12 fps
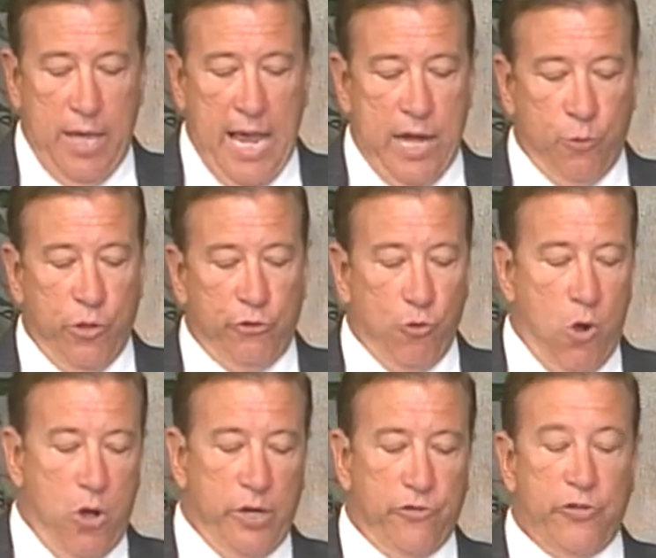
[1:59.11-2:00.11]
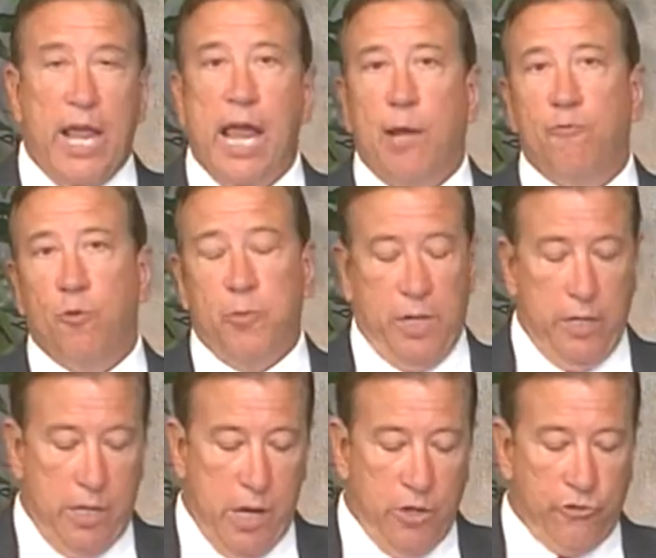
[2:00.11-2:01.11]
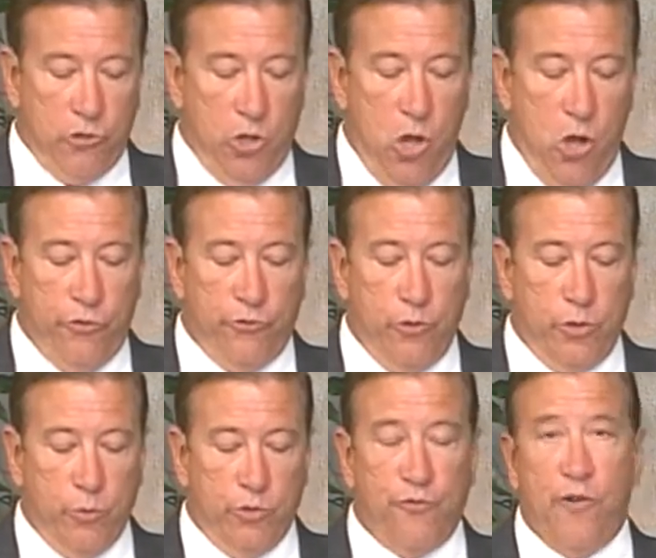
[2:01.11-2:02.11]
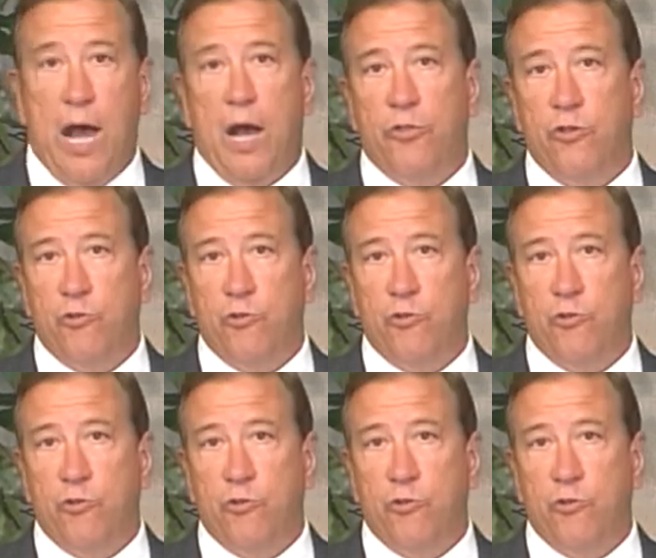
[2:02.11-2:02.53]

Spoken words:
had withdrawn his name from the concussion lawsuit that was filed this